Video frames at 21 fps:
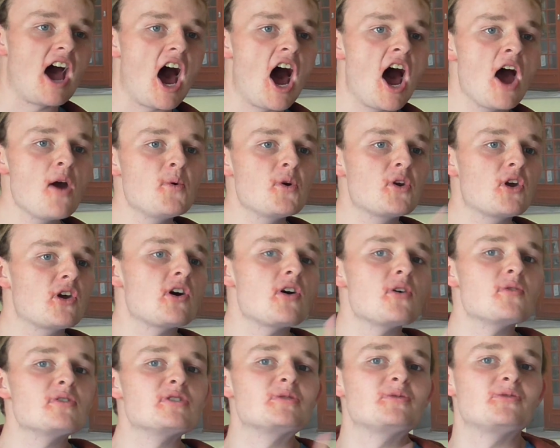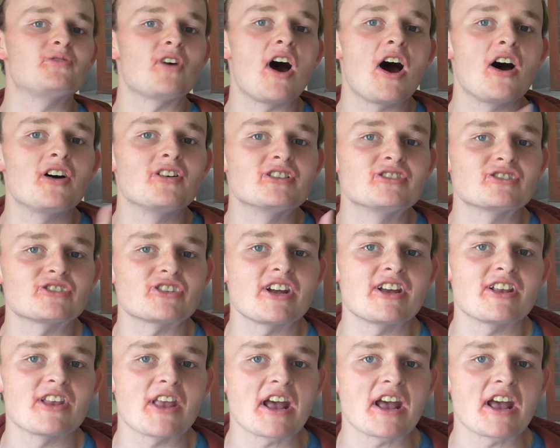I would go as far as say